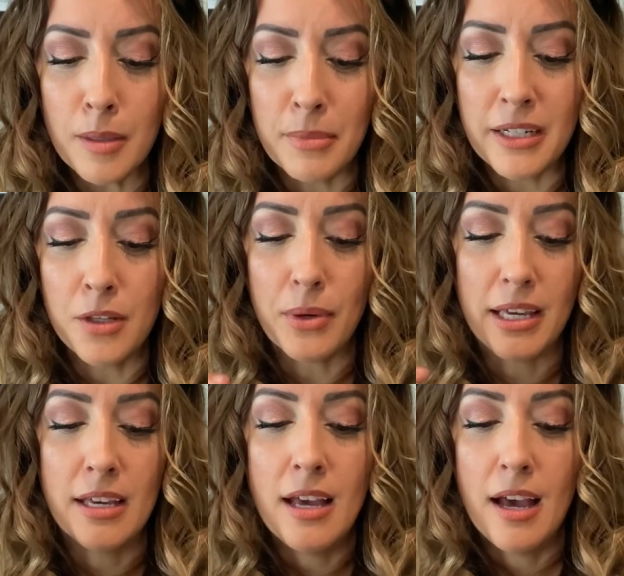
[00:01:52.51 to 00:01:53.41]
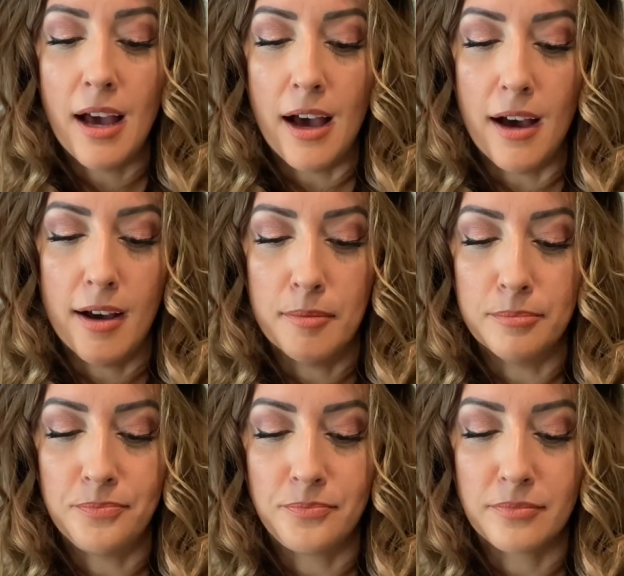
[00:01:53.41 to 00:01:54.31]
But anyway,
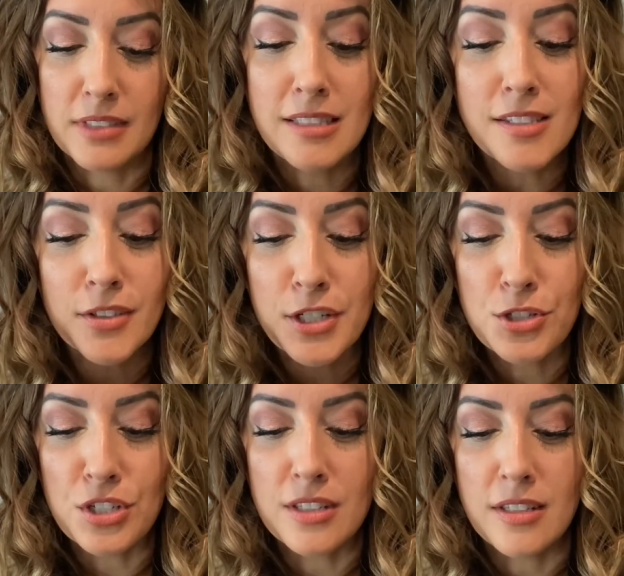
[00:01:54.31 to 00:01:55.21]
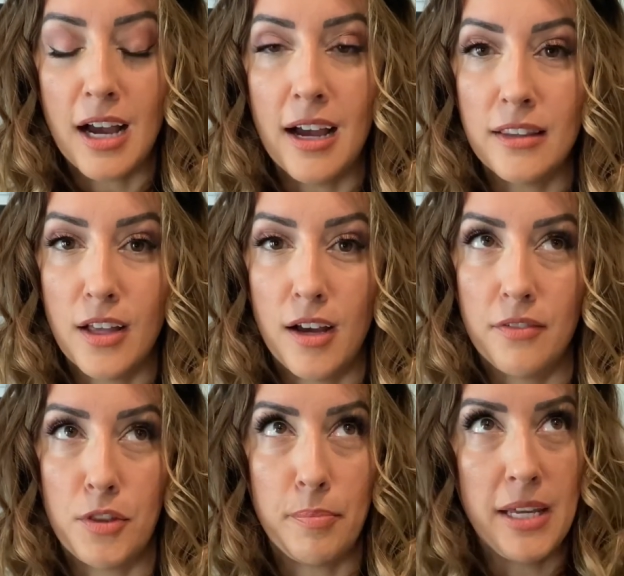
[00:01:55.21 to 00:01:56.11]
um, it's delicious. I
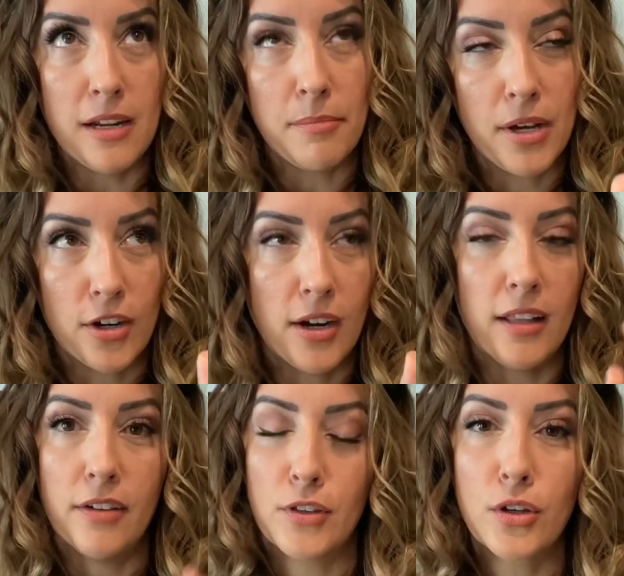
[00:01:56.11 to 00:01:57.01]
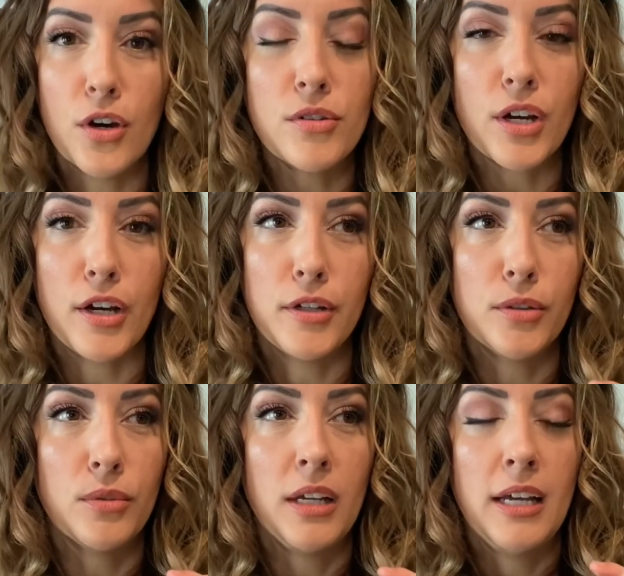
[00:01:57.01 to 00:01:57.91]
love the peanut butter. I love the
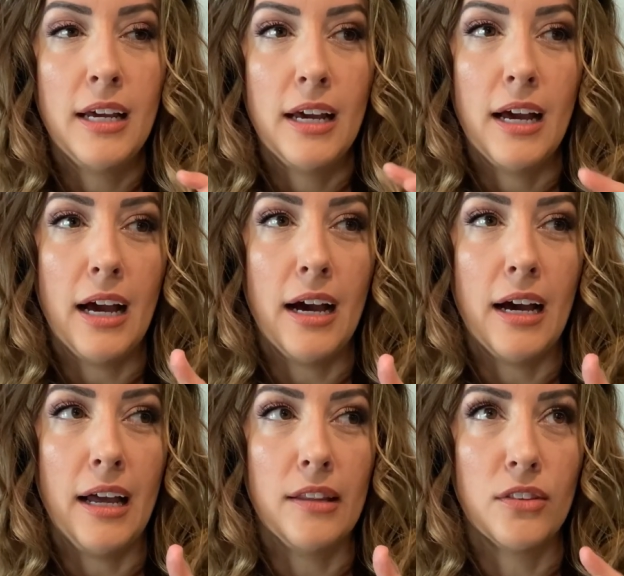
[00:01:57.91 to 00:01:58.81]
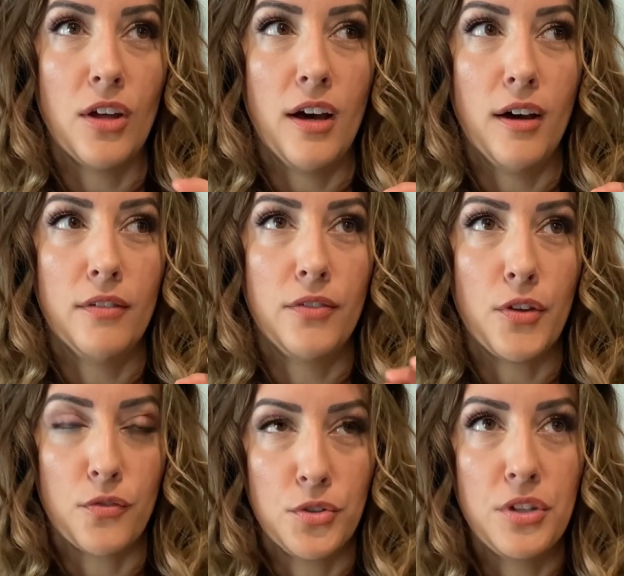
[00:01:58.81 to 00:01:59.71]
cocoa. I love the
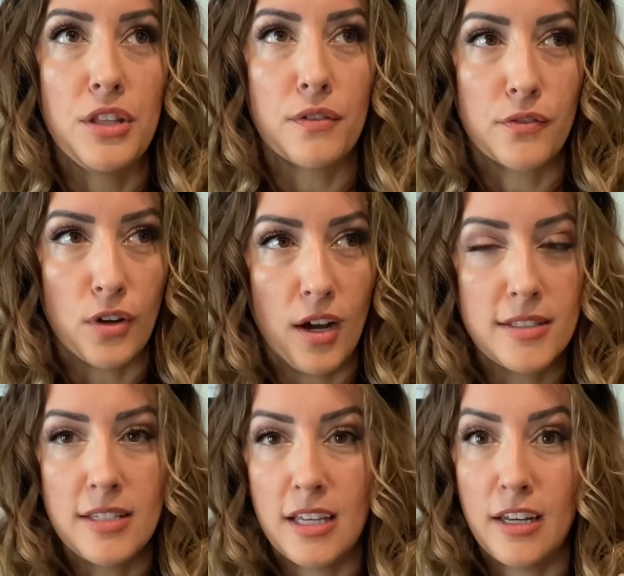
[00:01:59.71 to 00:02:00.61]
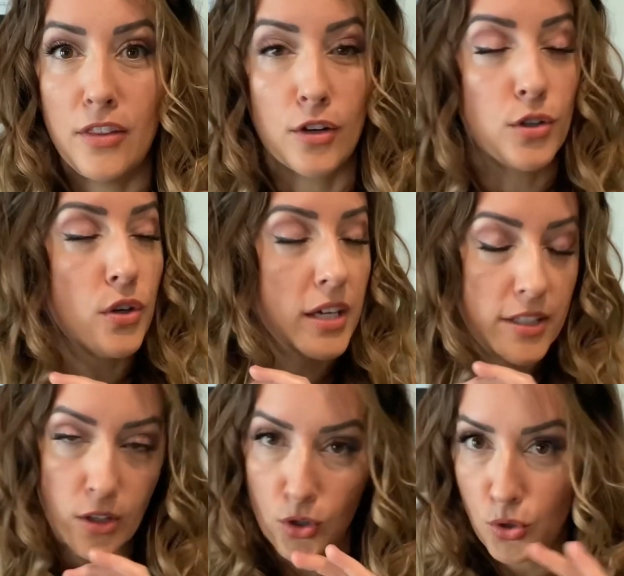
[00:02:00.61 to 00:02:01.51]
fruity, the frosted. Their
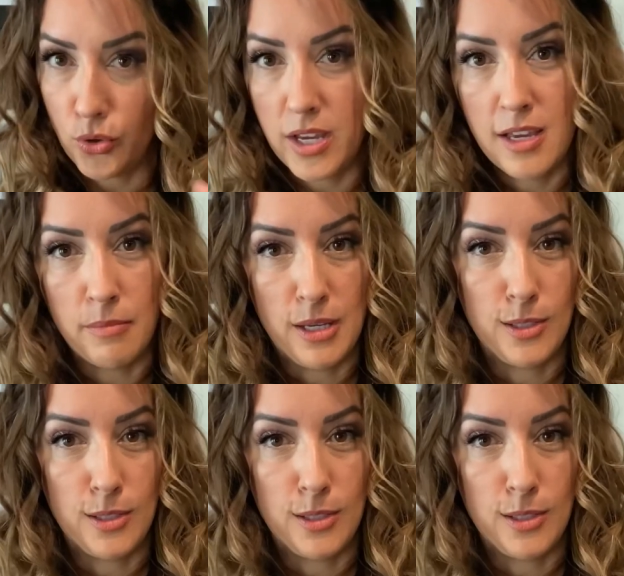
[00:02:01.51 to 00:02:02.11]
cookies and cream is